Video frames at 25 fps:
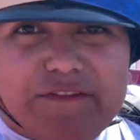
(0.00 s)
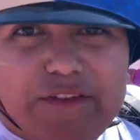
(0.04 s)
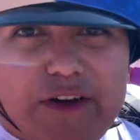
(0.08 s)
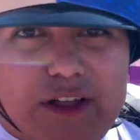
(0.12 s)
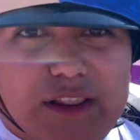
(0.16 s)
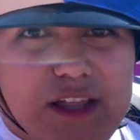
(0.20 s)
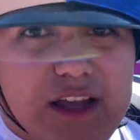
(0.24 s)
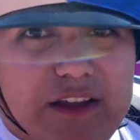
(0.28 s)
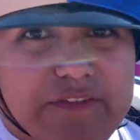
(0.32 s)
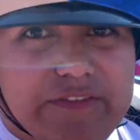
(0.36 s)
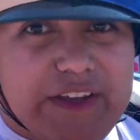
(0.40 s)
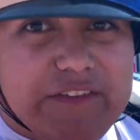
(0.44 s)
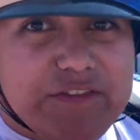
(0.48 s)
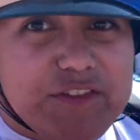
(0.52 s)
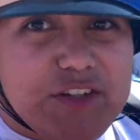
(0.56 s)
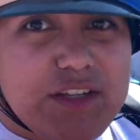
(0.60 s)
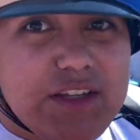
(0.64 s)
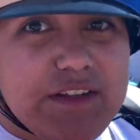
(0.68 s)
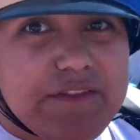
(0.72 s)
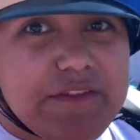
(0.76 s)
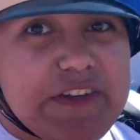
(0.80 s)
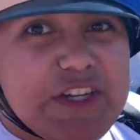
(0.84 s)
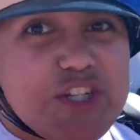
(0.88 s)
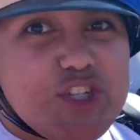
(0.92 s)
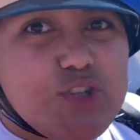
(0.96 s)
fall off after
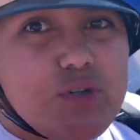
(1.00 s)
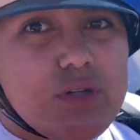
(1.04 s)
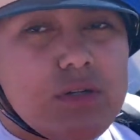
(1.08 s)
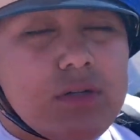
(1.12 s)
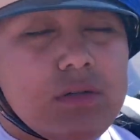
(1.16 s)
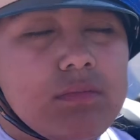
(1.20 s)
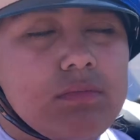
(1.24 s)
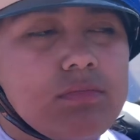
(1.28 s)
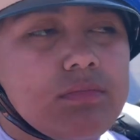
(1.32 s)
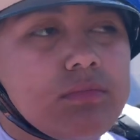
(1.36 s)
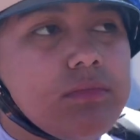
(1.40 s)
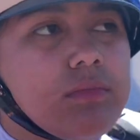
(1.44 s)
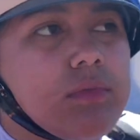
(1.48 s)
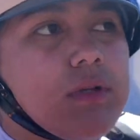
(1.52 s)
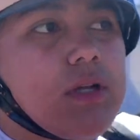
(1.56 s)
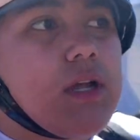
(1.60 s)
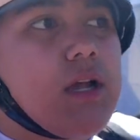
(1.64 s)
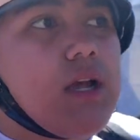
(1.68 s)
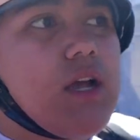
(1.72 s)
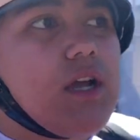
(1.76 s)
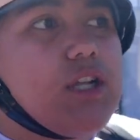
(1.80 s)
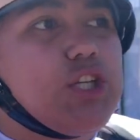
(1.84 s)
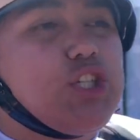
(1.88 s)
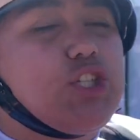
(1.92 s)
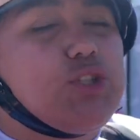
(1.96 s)
the visual,
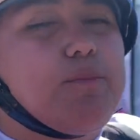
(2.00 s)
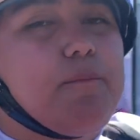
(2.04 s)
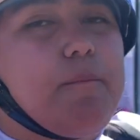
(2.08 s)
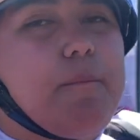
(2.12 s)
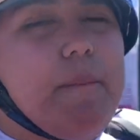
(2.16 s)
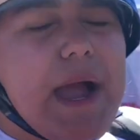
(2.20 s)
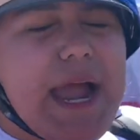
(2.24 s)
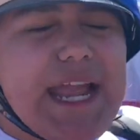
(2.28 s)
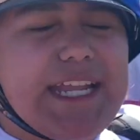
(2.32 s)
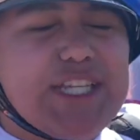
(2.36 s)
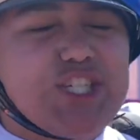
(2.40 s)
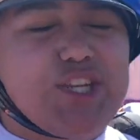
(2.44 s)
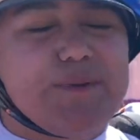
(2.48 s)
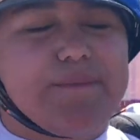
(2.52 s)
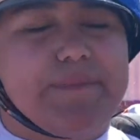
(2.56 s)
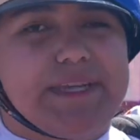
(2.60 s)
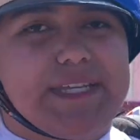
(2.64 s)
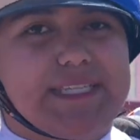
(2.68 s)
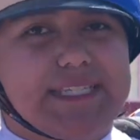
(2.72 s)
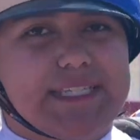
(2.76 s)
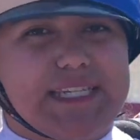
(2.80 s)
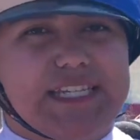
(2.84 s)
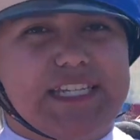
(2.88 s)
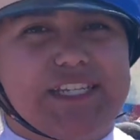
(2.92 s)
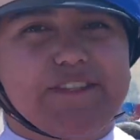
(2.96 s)
mind your
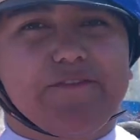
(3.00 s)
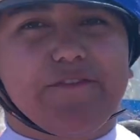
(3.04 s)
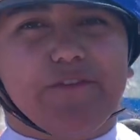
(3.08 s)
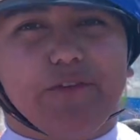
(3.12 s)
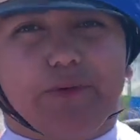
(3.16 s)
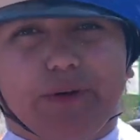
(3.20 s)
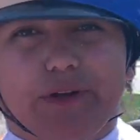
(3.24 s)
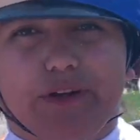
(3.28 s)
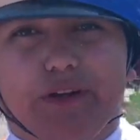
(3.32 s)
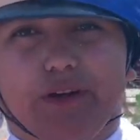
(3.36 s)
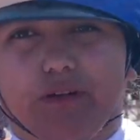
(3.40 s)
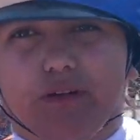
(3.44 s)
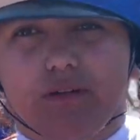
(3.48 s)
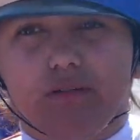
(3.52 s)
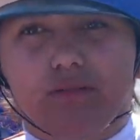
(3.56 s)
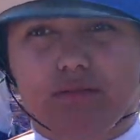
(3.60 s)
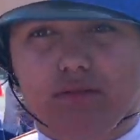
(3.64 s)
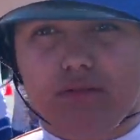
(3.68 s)
business, for real.